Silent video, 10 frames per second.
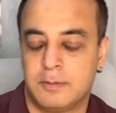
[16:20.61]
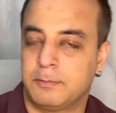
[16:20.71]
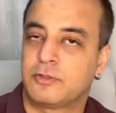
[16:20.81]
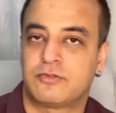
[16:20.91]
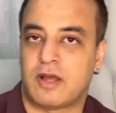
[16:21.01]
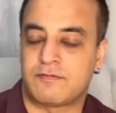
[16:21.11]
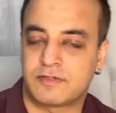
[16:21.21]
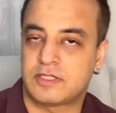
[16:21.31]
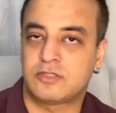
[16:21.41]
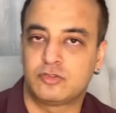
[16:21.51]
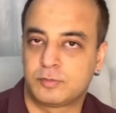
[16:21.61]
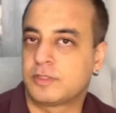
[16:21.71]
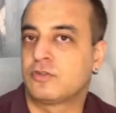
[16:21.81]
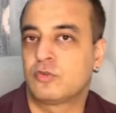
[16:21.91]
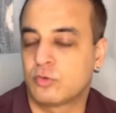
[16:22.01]
because after that
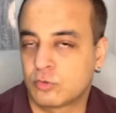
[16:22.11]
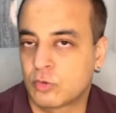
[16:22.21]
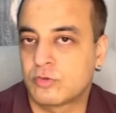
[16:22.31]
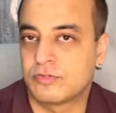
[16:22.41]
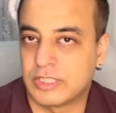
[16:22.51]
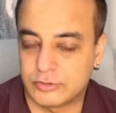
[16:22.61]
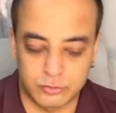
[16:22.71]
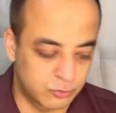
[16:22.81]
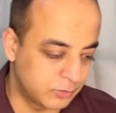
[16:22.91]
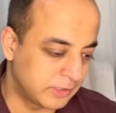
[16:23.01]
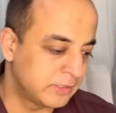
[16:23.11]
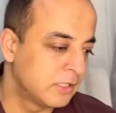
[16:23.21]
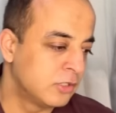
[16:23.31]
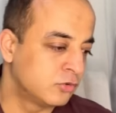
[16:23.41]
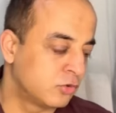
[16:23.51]
Jupiter is going to go retrograde
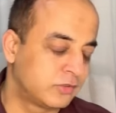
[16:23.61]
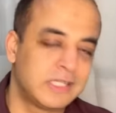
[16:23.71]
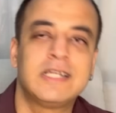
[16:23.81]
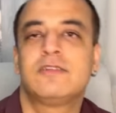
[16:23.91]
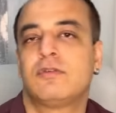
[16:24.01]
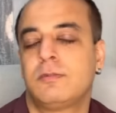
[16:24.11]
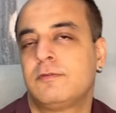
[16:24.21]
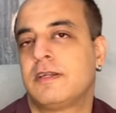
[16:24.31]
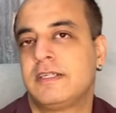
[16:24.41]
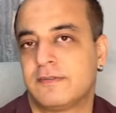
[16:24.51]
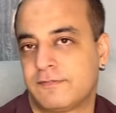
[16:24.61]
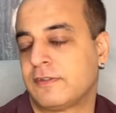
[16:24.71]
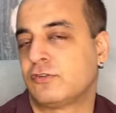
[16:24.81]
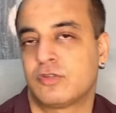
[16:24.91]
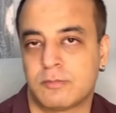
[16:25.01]
so things will be very
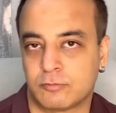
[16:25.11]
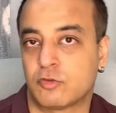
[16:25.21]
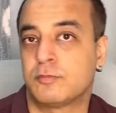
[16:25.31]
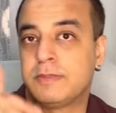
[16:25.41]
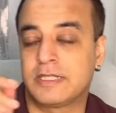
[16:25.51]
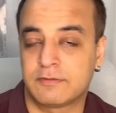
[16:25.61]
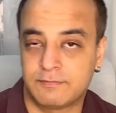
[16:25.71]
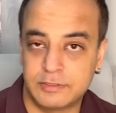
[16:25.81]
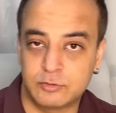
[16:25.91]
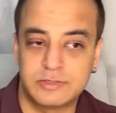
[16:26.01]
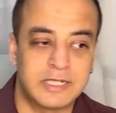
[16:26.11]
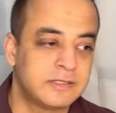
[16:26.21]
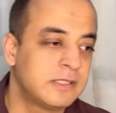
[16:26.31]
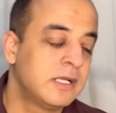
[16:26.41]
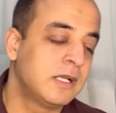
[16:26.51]
different so I'm going to make a video
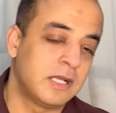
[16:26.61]
then